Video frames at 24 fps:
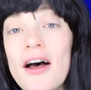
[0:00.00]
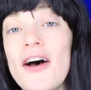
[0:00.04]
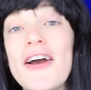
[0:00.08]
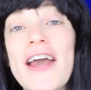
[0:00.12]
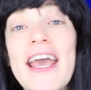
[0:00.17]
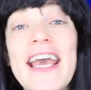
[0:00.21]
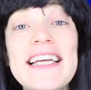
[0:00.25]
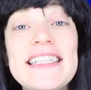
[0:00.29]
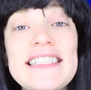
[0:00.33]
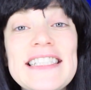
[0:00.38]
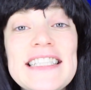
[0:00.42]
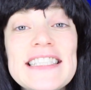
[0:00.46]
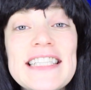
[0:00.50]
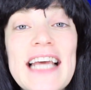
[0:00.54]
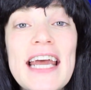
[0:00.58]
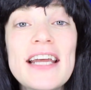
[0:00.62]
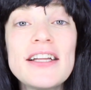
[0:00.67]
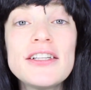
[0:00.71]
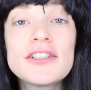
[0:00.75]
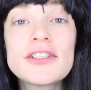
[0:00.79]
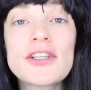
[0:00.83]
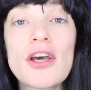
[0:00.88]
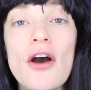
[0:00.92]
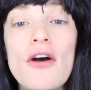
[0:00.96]
Okay, Teen
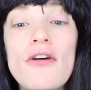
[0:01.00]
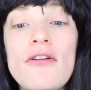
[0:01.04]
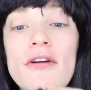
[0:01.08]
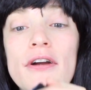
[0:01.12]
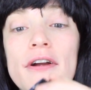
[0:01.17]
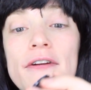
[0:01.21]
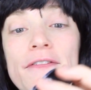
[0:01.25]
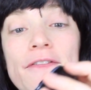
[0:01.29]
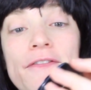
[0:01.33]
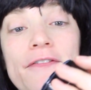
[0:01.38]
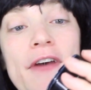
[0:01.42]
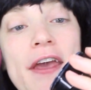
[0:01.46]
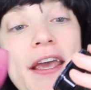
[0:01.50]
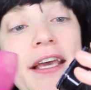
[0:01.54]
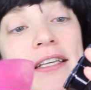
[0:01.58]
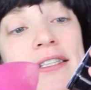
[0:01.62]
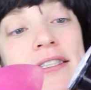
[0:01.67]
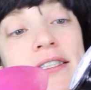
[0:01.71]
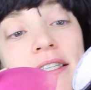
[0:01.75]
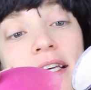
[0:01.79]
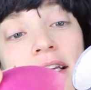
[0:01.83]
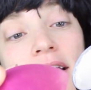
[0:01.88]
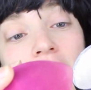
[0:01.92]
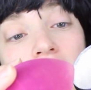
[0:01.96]
Titans Go, her
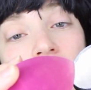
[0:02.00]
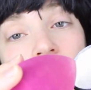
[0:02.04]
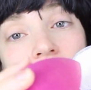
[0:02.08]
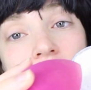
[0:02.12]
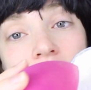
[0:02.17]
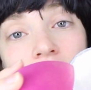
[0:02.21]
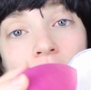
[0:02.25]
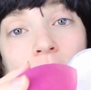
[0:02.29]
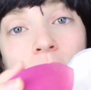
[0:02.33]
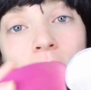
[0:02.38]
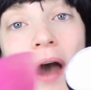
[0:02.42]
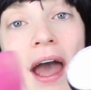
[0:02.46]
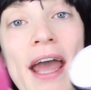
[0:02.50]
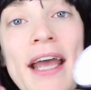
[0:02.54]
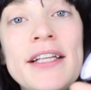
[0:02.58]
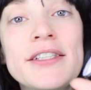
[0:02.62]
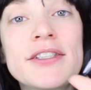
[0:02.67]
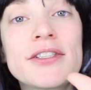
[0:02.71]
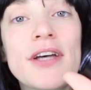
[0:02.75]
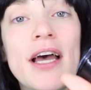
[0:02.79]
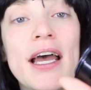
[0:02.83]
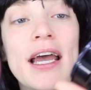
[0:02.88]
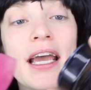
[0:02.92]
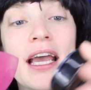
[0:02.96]
face is like white,
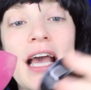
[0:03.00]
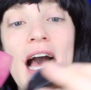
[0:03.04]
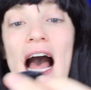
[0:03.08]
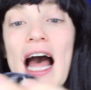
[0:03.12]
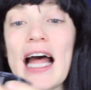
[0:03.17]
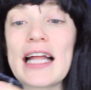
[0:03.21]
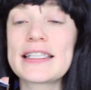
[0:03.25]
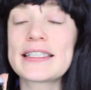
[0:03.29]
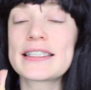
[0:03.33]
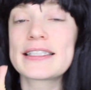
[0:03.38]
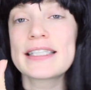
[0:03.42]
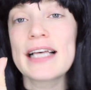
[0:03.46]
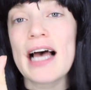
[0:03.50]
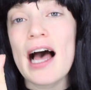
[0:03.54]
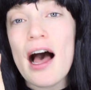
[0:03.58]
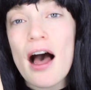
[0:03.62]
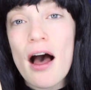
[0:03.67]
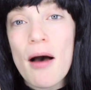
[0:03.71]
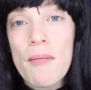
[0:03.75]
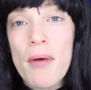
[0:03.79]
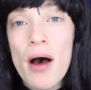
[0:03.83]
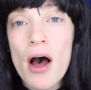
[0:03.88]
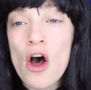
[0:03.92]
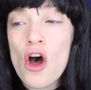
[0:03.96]
so I got
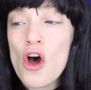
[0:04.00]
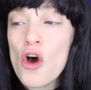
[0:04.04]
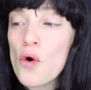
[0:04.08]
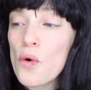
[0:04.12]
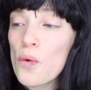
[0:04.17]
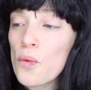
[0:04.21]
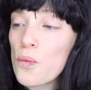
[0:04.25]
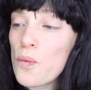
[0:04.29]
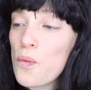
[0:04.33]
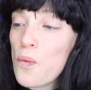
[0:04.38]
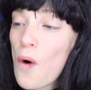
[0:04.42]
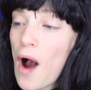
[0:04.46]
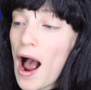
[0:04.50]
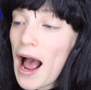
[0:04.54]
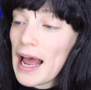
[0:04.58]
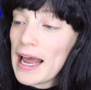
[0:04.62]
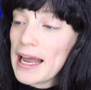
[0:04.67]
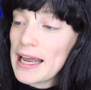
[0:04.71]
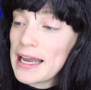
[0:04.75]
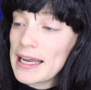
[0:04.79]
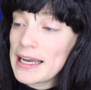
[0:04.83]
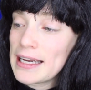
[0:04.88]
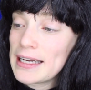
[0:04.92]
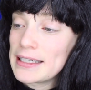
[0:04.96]
some
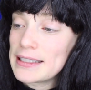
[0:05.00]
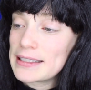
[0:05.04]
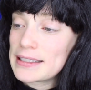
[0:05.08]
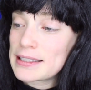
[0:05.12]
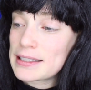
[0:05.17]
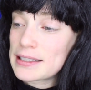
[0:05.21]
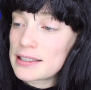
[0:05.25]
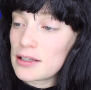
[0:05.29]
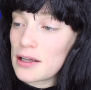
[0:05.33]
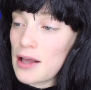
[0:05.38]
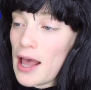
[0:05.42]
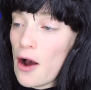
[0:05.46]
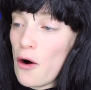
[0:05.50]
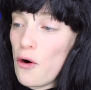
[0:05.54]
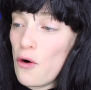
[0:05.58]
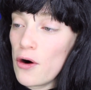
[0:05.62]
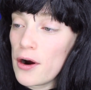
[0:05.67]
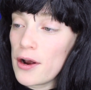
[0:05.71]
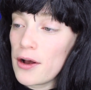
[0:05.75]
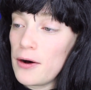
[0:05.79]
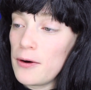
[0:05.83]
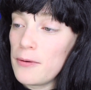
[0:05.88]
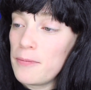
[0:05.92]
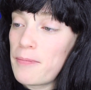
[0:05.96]
white
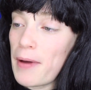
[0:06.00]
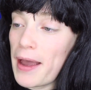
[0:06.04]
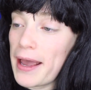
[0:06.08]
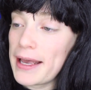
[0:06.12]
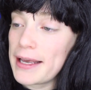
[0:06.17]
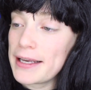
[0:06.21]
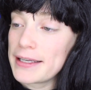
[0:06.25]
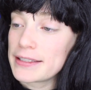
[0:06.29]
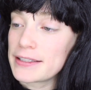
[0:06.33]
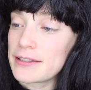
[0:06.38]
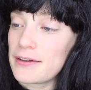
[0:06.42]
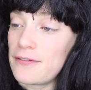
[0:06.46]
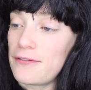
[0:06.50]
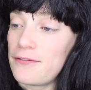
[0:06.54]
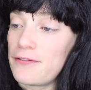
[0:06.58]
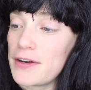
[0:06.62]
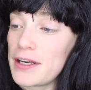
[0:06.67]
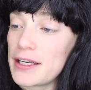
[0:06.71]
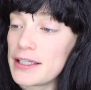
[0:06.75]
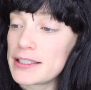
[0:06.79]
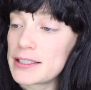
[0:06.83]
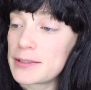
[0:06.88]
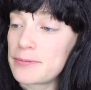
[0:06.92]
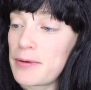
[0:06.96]
oil-based
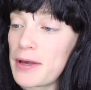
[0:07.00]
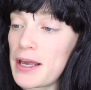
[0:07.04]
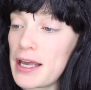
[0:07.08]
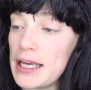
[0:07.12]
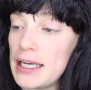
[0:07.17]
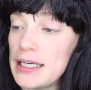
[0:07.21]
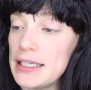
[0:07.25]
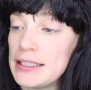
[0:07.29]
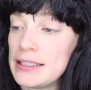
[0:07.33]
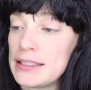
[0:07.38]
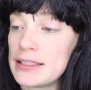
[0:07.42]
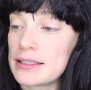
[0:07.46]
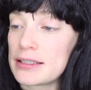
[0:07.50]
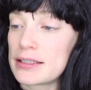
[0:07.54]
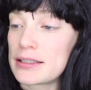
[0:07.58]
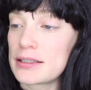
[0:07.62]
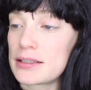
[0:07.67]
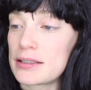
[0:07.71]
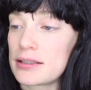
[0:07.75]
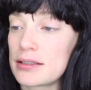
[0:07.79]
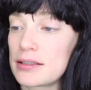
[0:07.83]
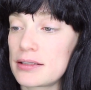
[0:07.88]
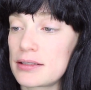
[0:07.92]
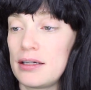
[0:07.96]
face paint.
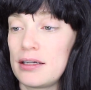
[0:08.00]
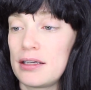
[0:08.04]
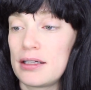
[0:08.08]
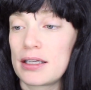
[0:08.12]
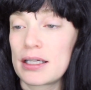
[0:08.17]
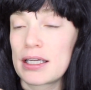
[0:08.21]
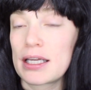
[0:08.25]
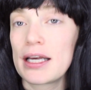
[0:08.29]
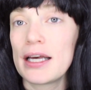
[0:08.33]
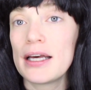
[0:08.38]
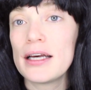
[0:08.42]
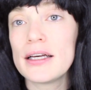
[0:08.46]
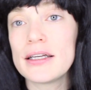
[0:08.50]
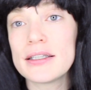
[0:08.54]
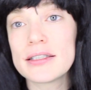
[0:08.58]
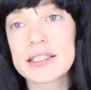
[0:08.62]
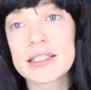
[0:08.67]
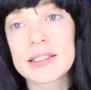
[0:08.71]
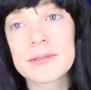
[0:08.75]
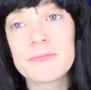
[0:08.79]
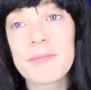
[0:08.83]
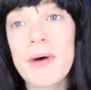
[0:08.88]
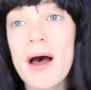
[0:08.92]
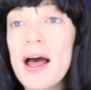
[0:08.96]
I'm gonna a
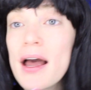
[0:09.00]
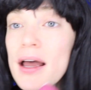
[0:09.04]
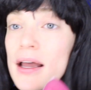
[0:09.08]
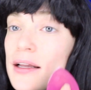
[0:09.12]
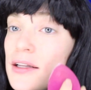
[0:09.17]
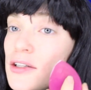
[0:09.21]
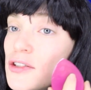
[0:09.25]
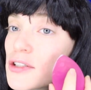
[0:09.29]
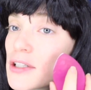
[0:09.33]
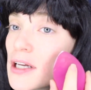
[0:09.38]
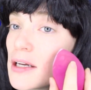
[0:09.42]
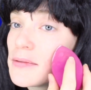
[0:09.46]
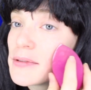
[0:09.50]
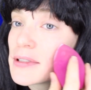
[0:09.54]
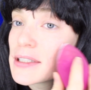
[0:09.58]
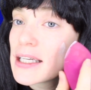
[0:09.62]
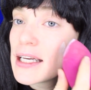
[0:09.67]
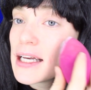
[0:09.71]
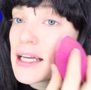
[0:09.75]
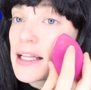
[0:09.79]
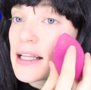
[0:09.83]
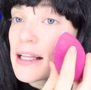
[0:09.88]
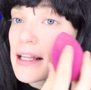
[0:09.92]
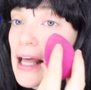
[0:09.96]
sponge. I'm just
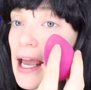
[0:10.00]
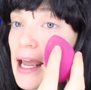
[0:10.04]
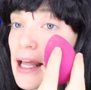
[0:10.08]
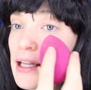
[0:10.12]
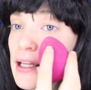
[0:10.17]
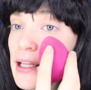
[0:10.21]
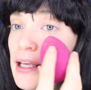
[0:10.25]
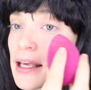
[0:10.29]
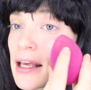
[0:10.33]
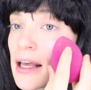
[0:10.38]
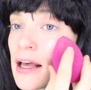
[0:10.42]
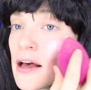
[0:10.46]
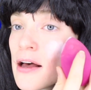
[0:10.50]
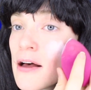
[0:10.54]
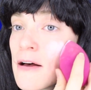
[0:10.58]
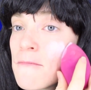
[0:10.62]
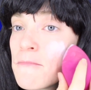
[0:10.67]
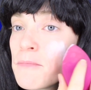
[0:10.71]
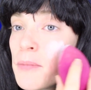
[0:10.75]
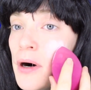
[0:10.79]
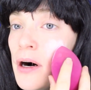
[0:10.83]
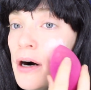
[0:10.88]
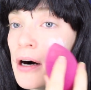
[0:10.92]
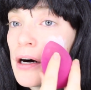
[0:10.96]
gonna lightly
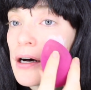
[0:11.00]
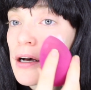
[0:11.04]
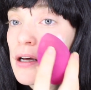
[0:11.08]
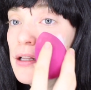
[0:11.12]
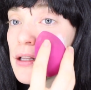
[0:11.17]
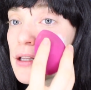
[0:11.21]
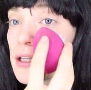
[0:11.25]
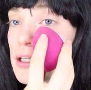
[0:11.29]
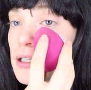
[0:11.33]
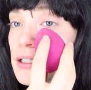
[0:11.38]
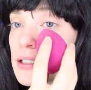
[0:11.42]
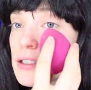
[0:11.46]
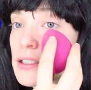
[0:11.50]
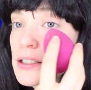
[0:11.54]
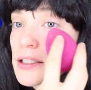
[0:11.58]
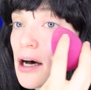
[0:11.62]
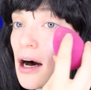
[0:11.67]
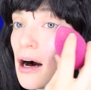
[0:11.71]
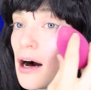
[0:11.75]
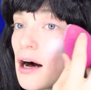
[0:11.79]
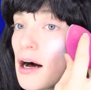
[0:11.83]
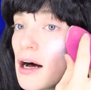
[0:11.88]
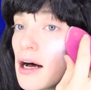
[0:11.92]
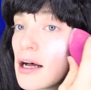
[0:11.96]
put this
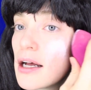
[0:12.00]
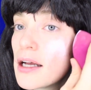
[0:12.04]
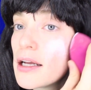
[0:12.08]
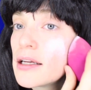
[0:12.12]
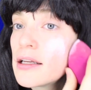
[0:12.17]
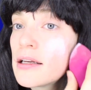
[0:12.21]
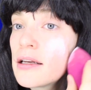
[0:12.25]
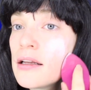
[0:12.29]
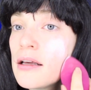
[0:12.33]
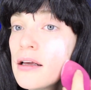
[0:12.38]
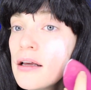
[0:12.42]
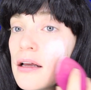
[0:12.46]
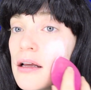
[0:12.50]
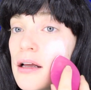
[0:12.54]
on.